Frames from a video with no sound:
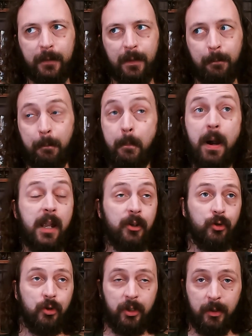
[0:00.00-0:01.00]

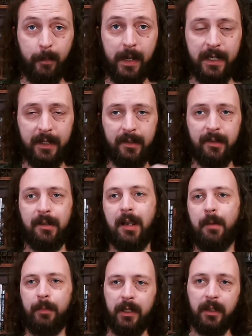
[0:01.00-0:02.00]
much debated
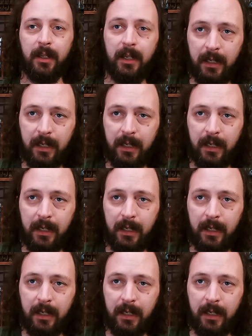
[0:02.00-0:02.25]
topic